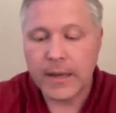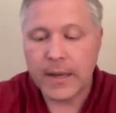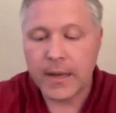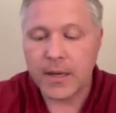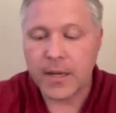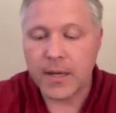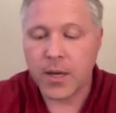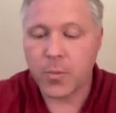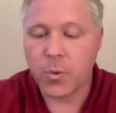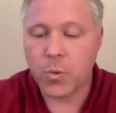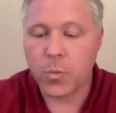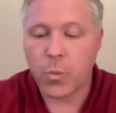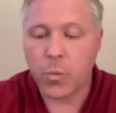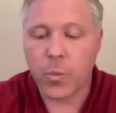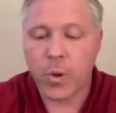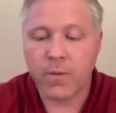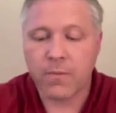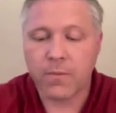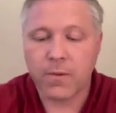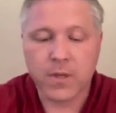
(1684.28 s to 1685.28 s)
And to help you
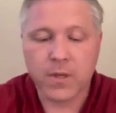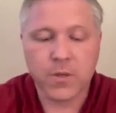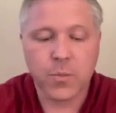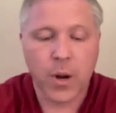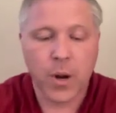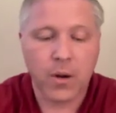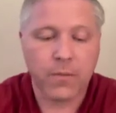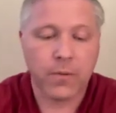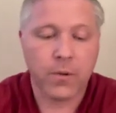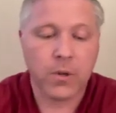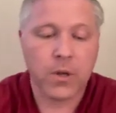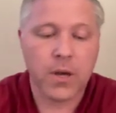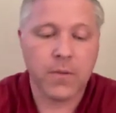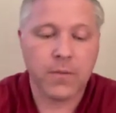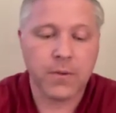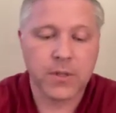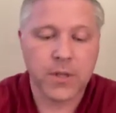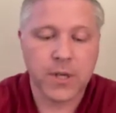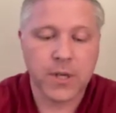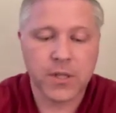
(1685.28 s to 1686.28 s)
prepare for these powerful
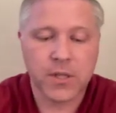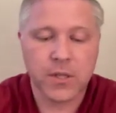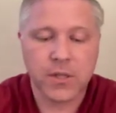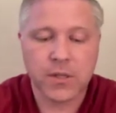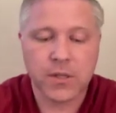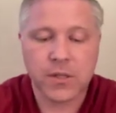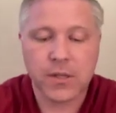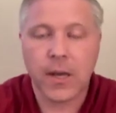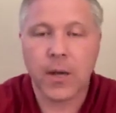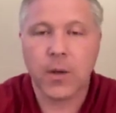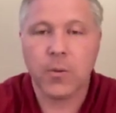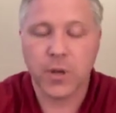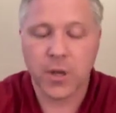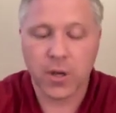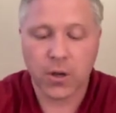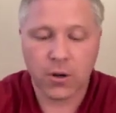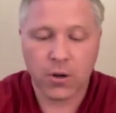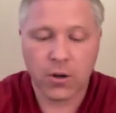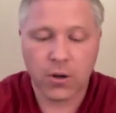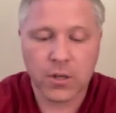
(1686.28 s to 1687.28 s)
conversations, we
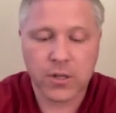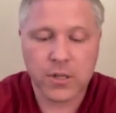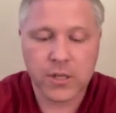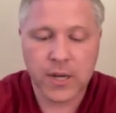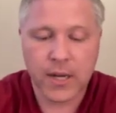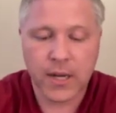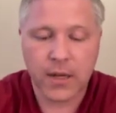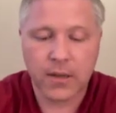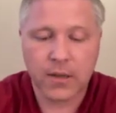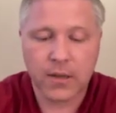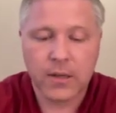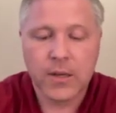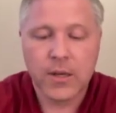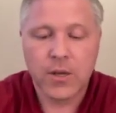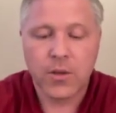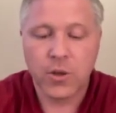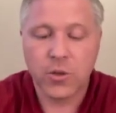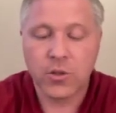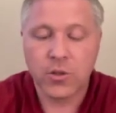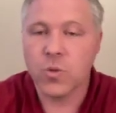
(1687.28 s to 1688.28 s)
encourage
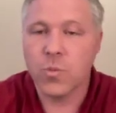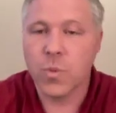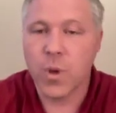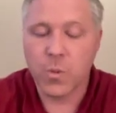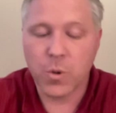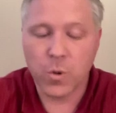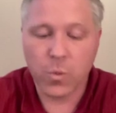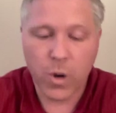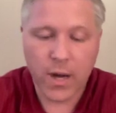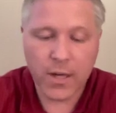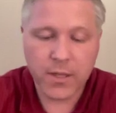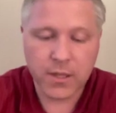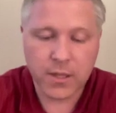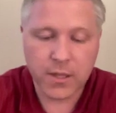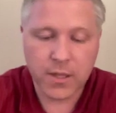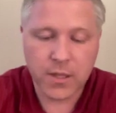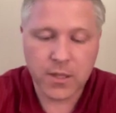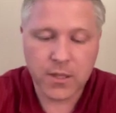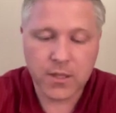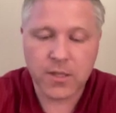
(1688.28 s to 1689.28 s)
those who may be watching
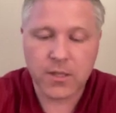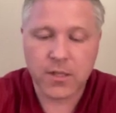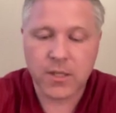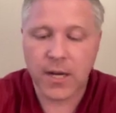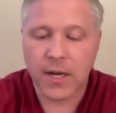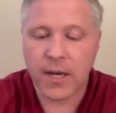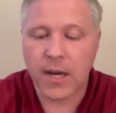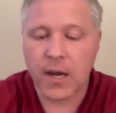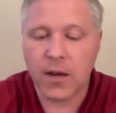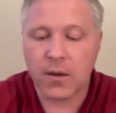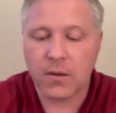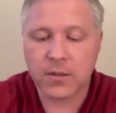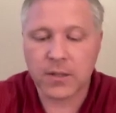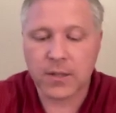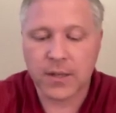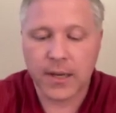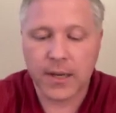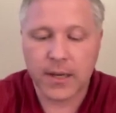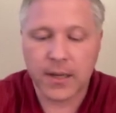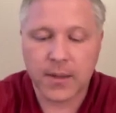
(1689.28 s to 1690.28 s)
this to check
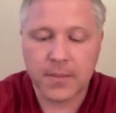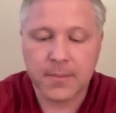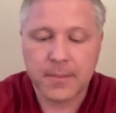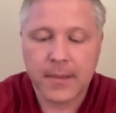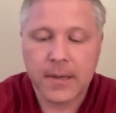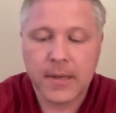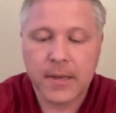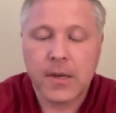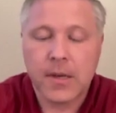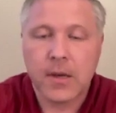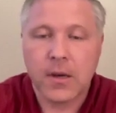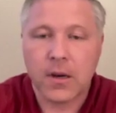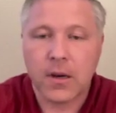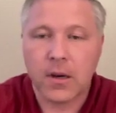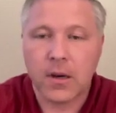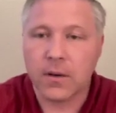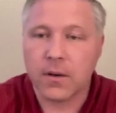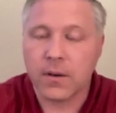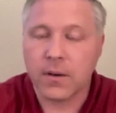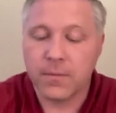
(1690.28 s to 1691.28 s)
out
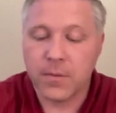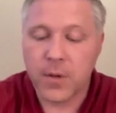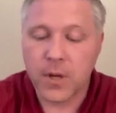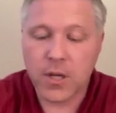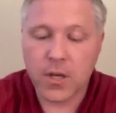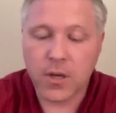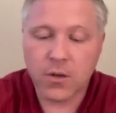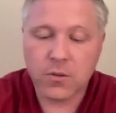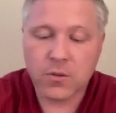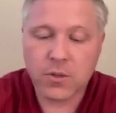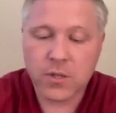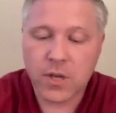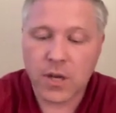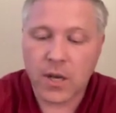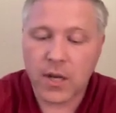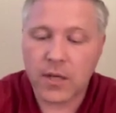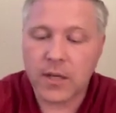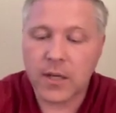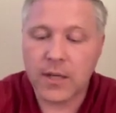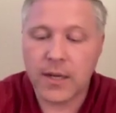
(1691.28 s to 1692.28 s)
our videos
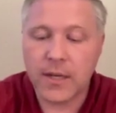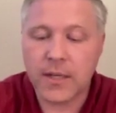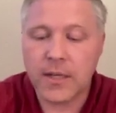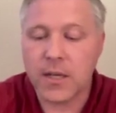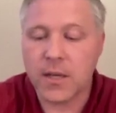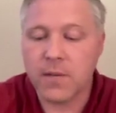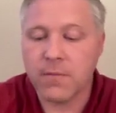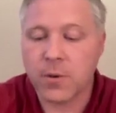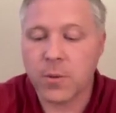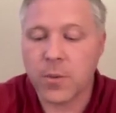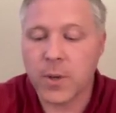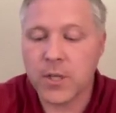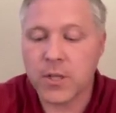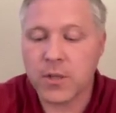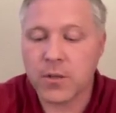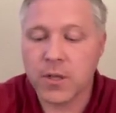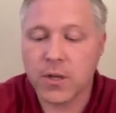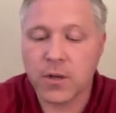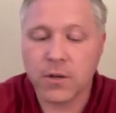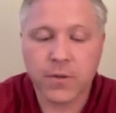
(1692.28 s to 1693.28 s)
on conducting
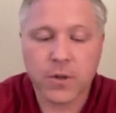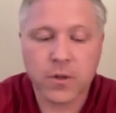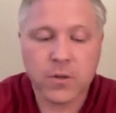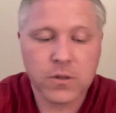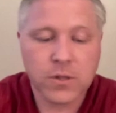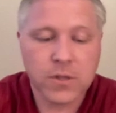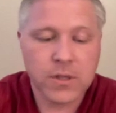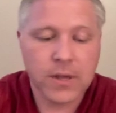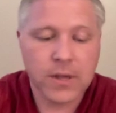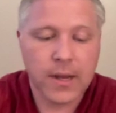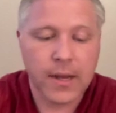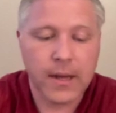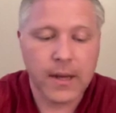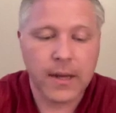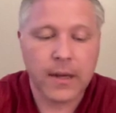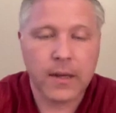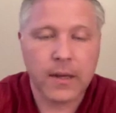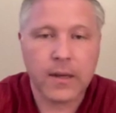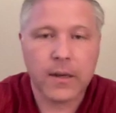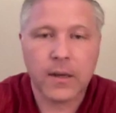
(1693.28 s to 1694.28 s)
informational interviews
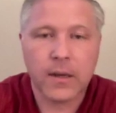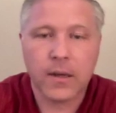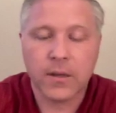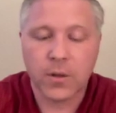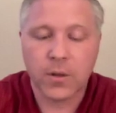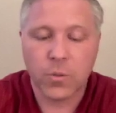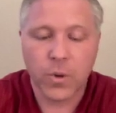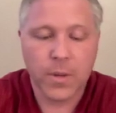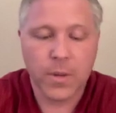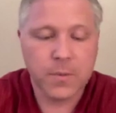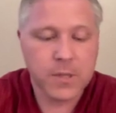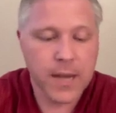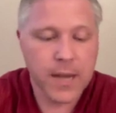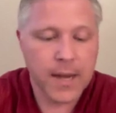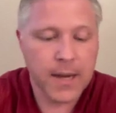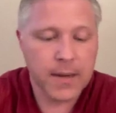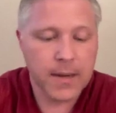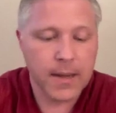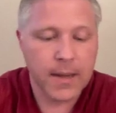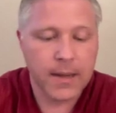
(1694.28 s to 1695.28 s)
on the
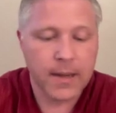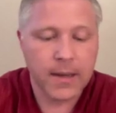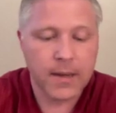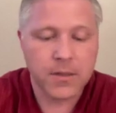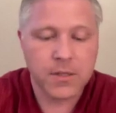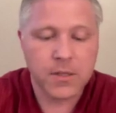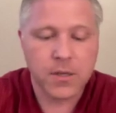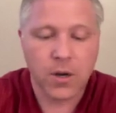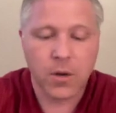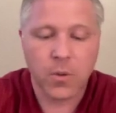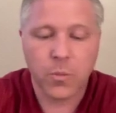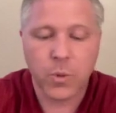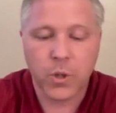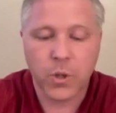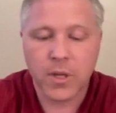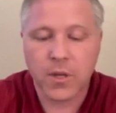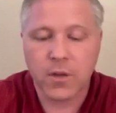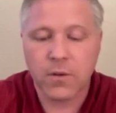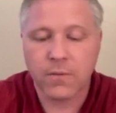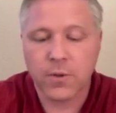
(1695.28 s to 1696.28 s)
website and start
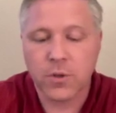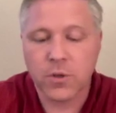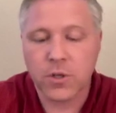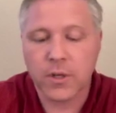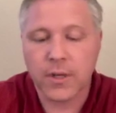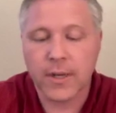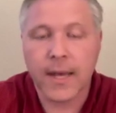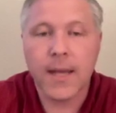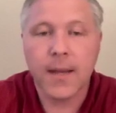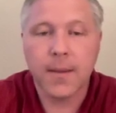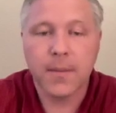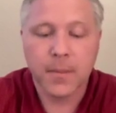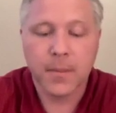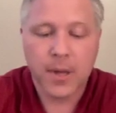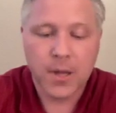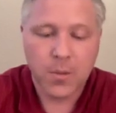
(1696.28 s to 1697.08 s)
building your future today